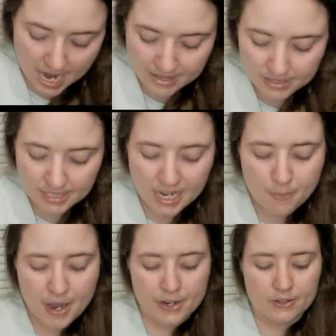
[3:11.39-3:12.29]
And then the
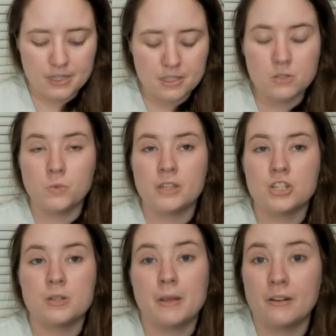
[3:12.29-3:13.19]
second pattern, this is the one
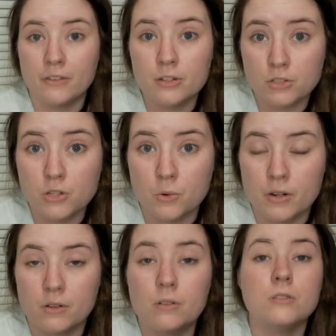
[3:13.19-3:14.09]
that she made a video
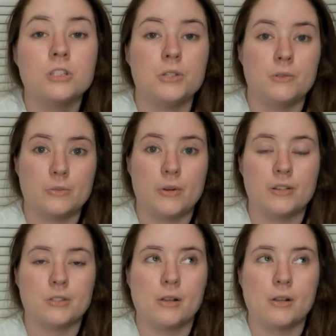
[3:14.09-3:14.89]
tutorial to as well.